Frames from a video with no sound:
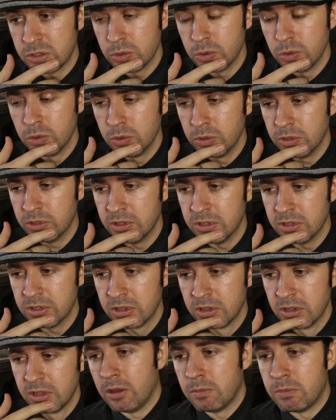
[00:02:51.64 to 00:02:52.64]
do and
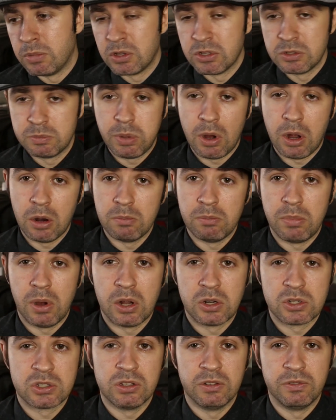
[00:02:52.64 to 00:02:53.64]
uh, because part and
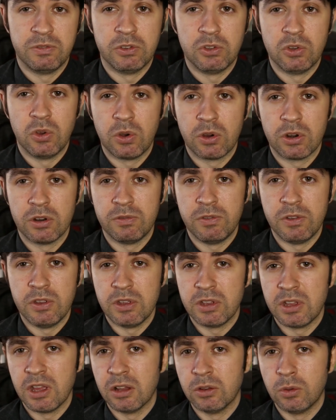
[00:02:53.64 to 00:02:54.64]
parcel of photography
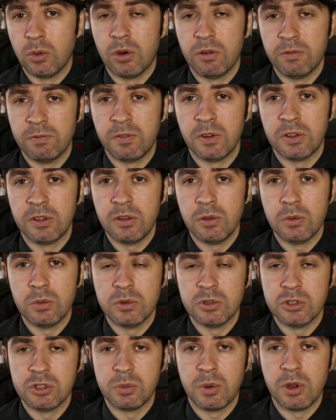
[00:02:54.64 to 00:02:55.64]
you get a lot of video
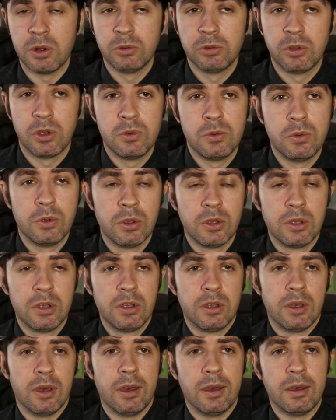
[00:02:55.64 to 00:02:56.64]
as well now
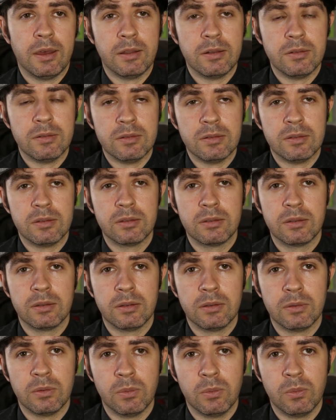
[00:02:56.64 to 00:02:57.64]
and
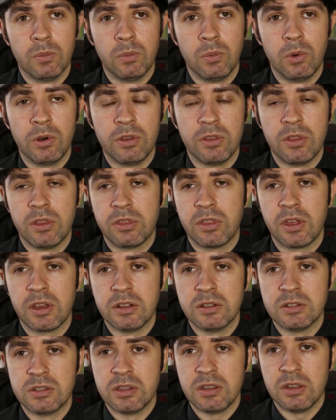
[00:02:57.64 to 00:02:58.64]
one of the
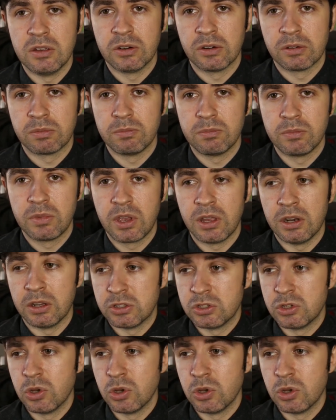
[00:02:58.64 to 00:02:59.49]
things that you're kind of